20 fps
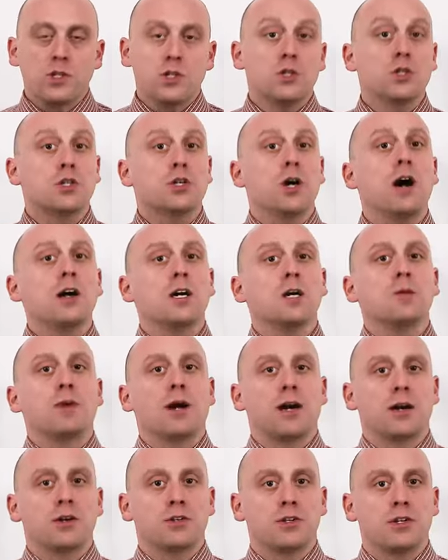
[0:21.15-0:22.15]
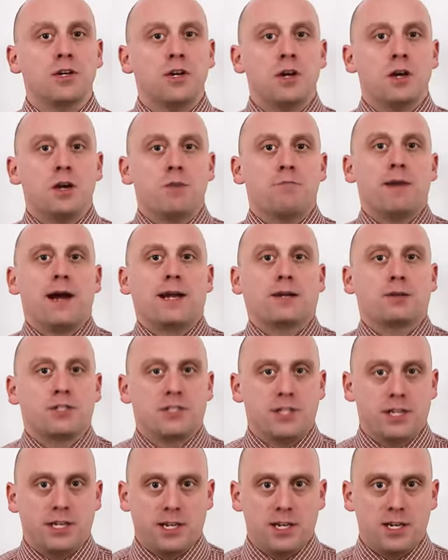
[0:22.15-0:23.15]
To talk about
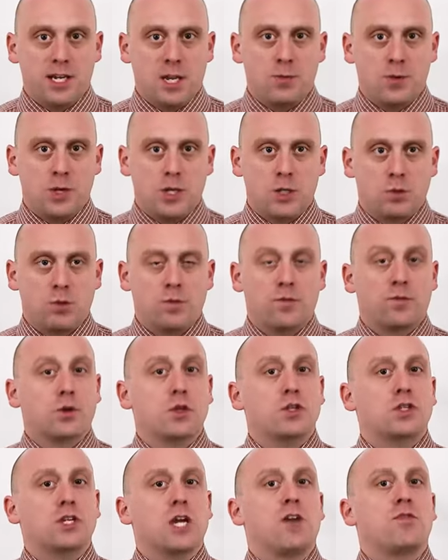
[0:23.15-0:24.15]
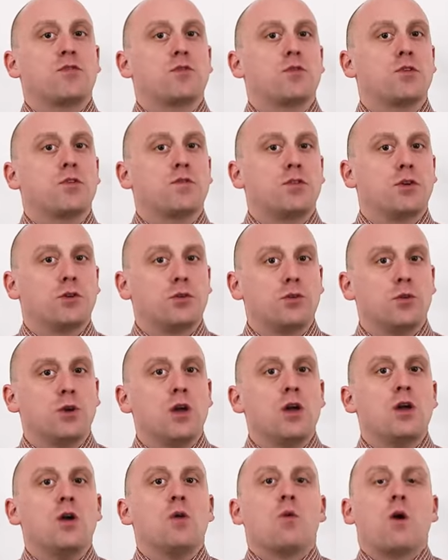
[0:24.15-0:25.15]
microcytic anemias, we first have to review
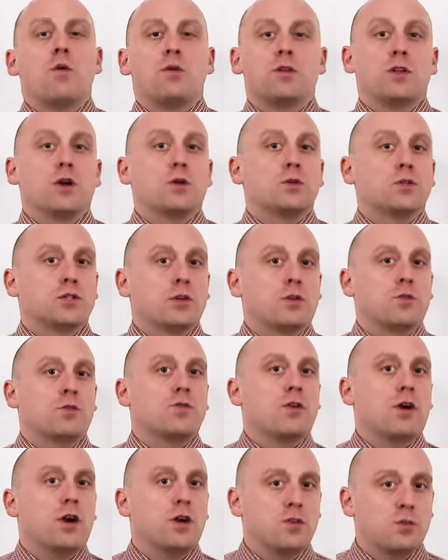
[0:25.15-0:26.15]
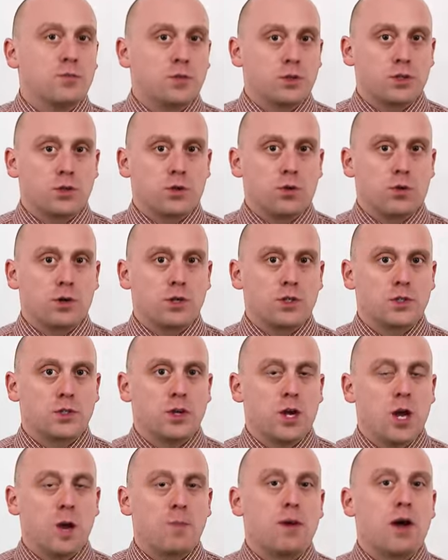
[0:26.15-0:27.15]
what we know so far from this course
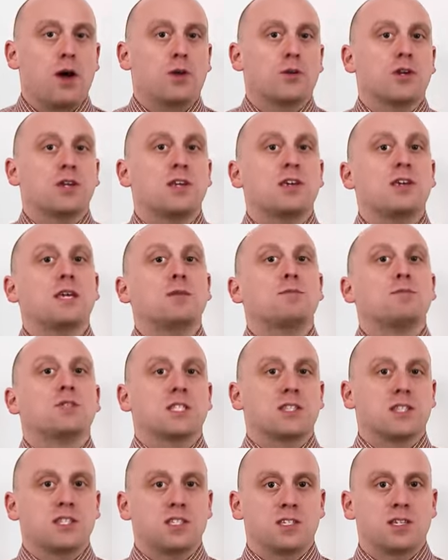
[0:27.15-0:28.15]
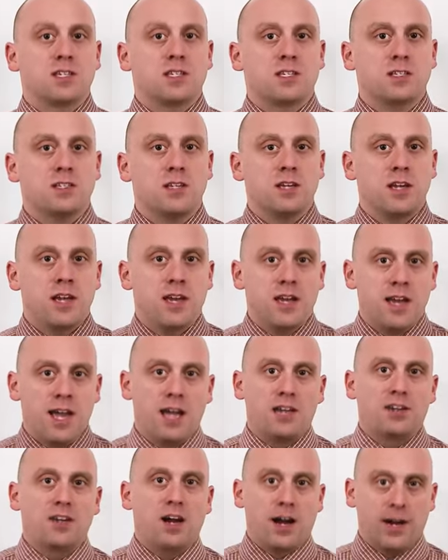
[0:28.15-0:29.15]
about heme synthesis
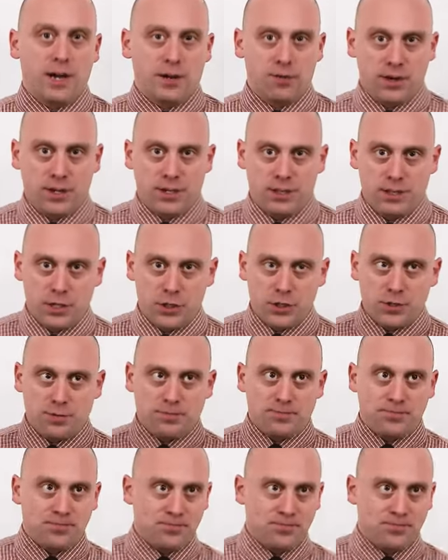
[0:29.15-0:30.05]
and iron regulation.